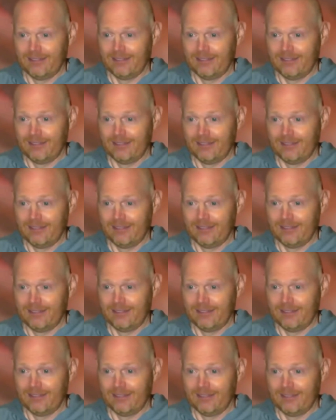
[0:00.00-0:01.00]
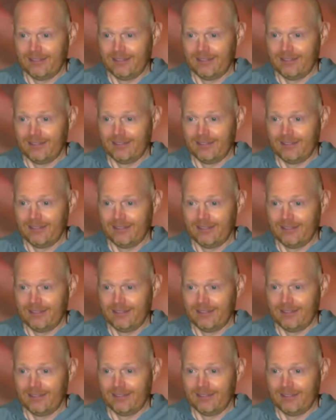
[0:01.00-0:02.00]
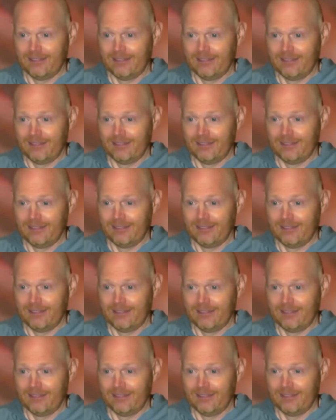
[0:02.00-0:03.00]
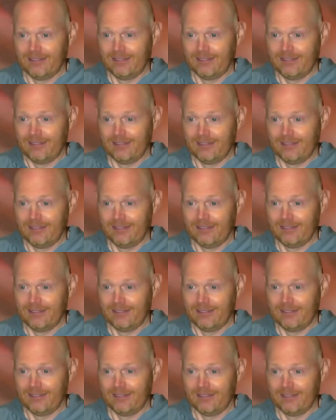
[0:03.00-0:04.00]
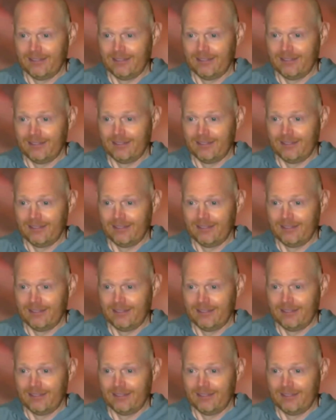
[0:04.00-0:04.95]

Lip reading: No words are spoken by the person on screen.